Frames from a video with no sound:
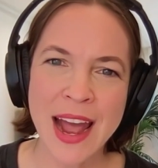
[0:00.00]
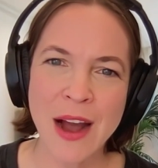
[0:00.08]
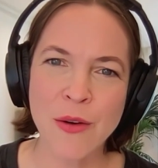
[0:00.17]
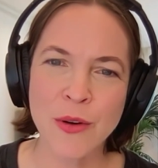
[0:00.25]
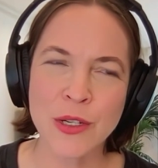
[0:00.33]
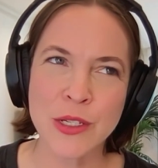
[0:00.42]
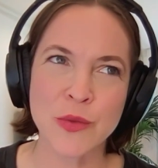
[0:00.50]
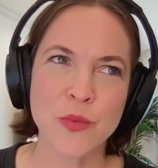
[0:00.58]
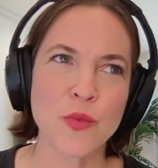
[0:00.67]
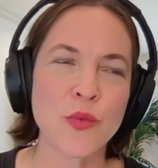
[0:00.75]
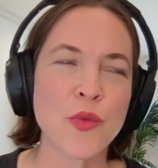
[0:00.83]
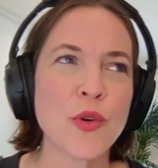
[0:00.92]
hours
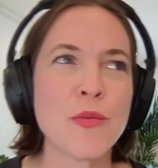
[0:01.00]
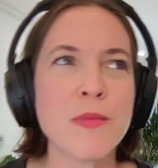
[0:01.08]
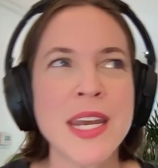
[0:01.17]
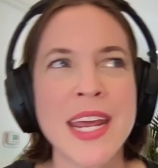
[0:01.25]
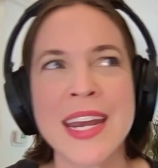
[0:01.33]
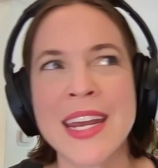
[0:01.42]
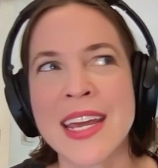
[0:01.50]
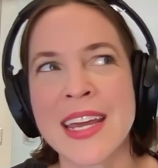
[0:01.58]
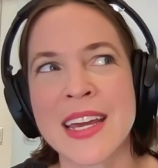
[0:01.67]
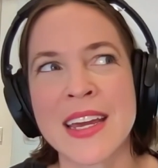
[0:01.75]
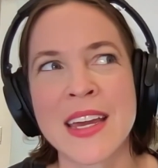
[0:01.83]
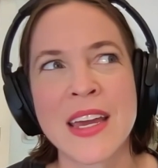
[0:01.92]

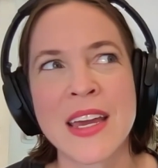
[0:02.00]
ruminating